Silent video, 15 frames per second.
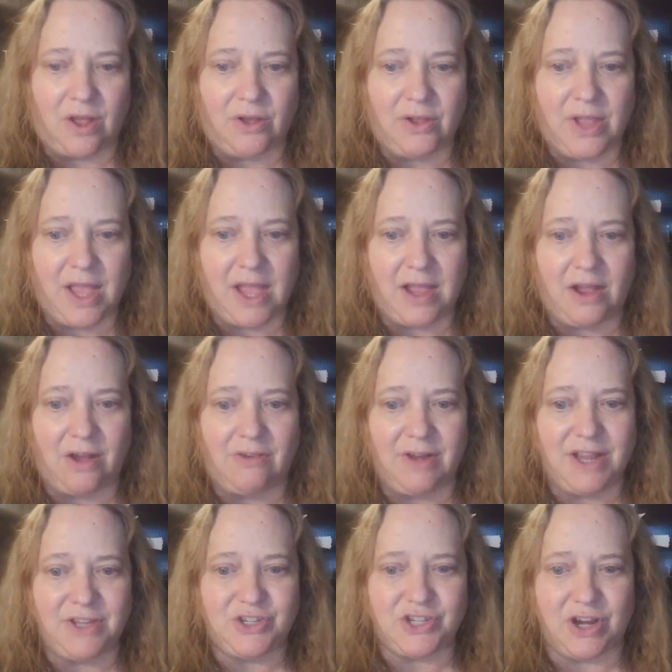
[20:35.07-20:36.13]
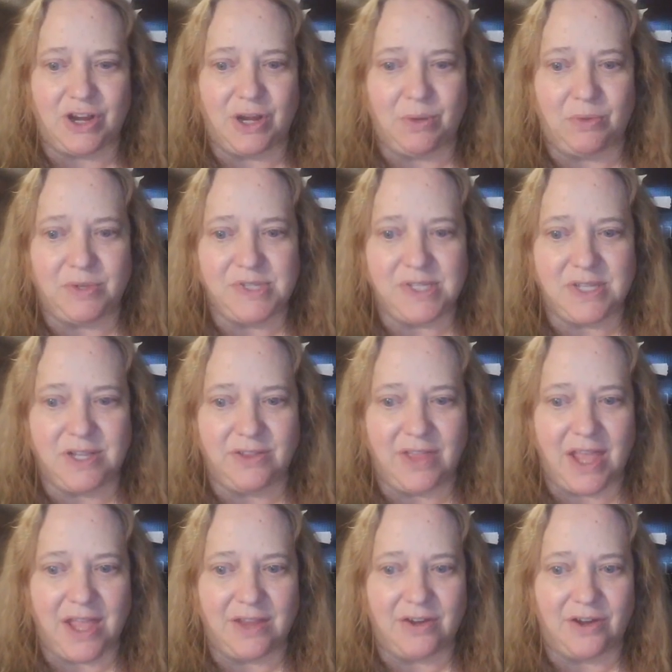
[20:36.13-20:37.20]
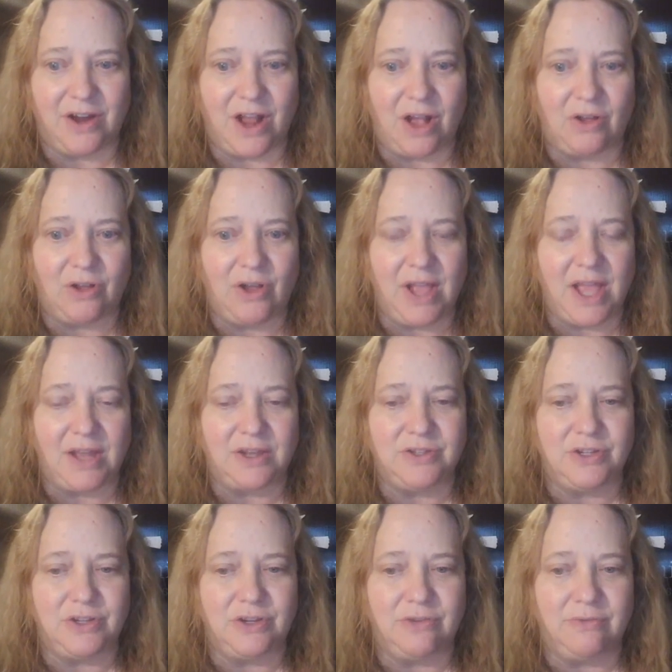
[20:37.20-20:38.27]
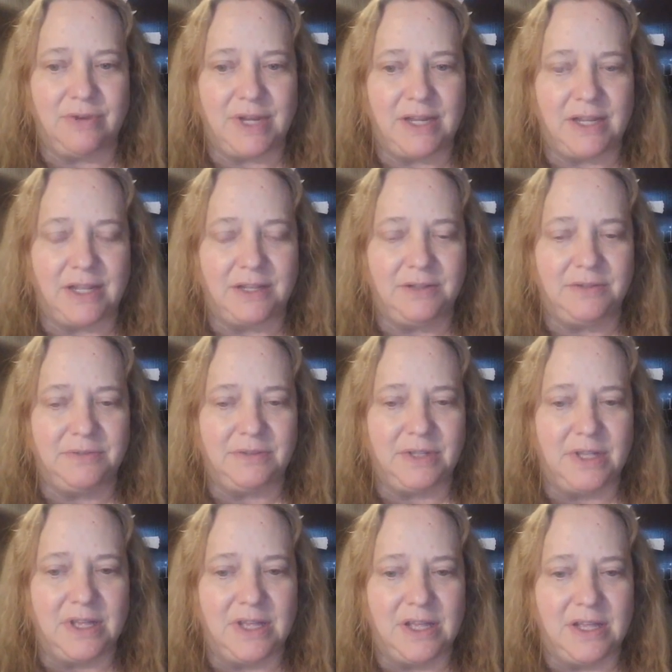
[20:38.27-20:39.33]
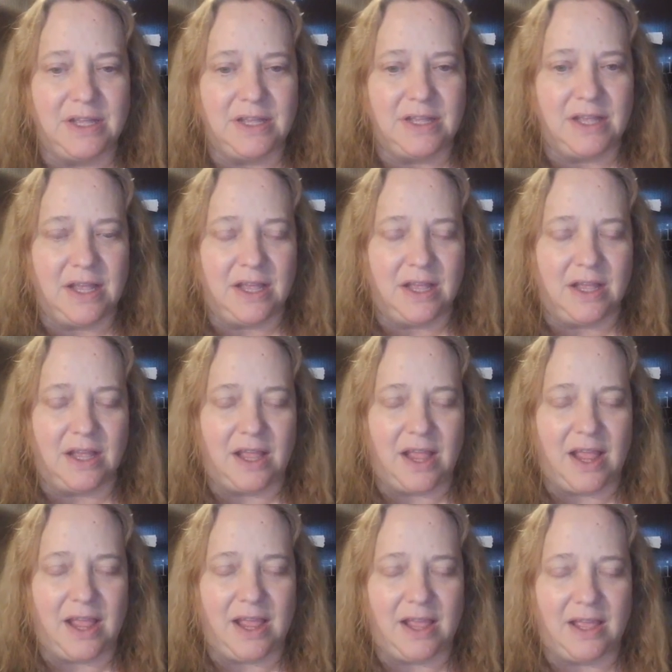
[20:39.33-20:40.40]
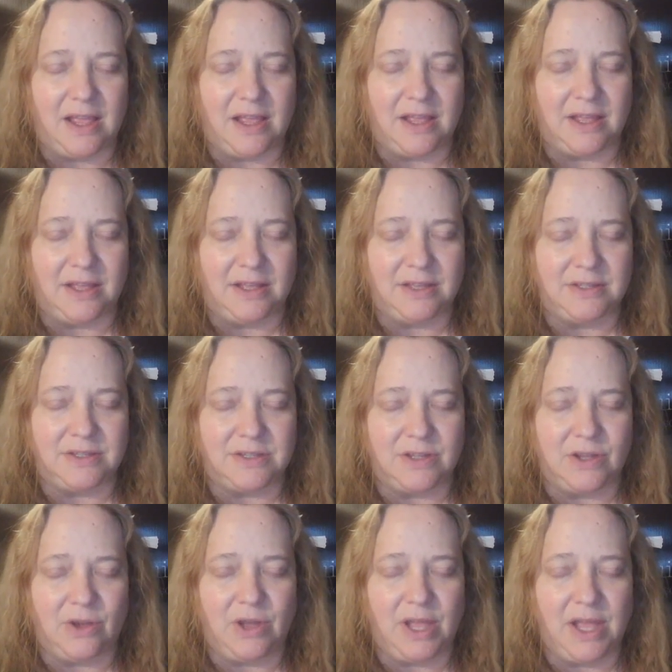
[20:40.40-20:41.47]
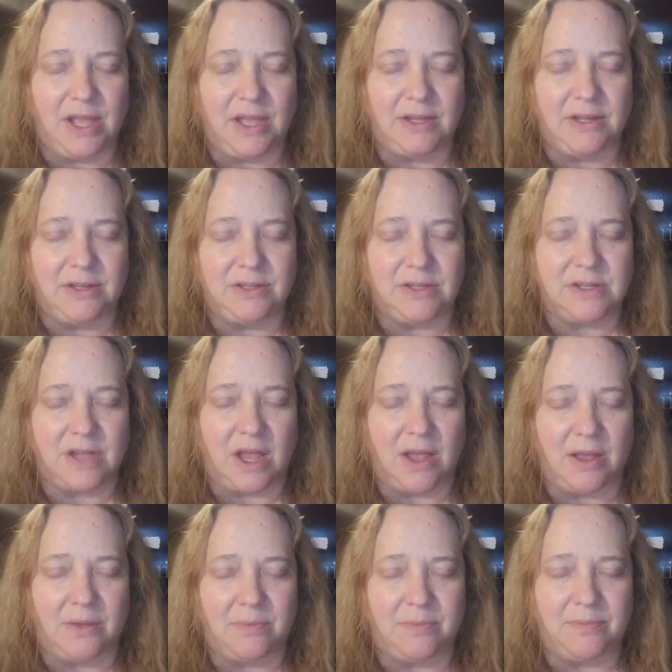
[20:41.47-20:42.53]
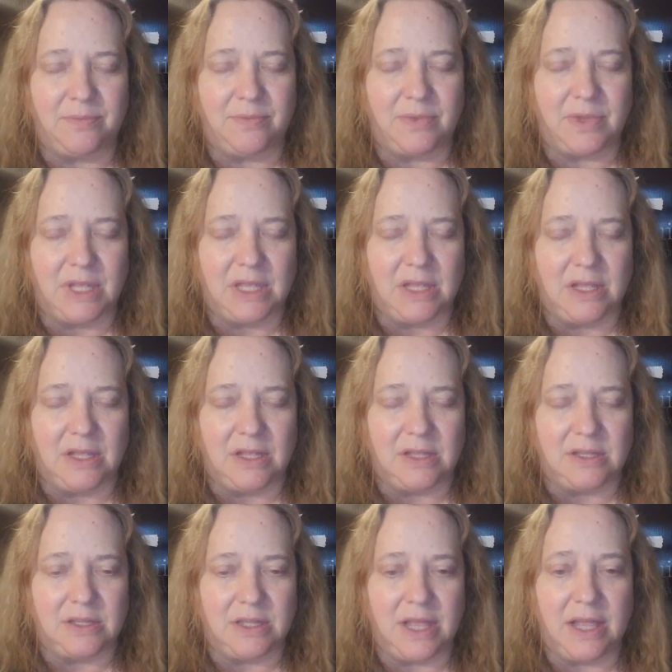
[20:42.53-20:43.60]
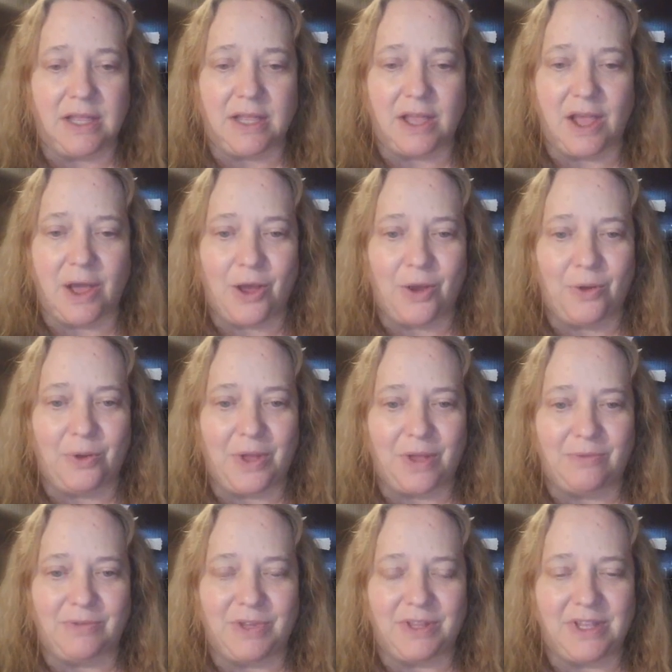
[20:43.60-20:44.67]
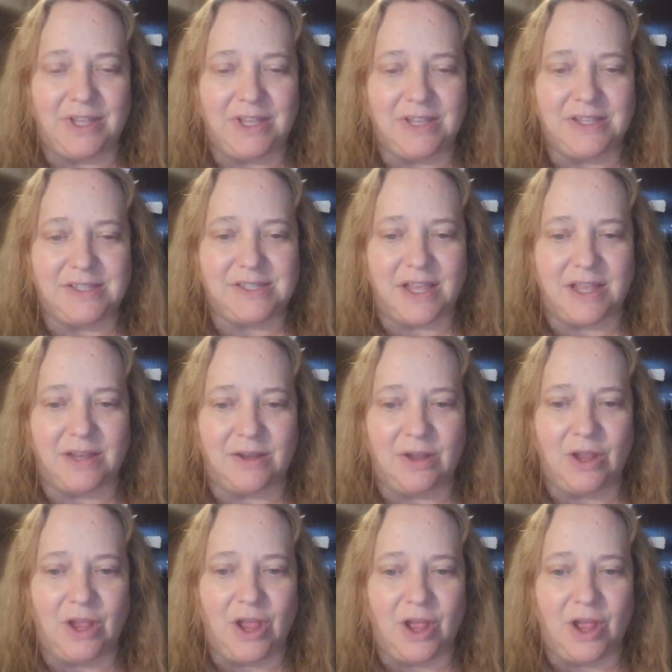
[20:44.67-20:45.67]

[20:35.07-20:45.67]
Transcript: Okay, all right, Sherry, we'll see you later. I'll go ahead and do your reading. And go ahead and um, let go and release and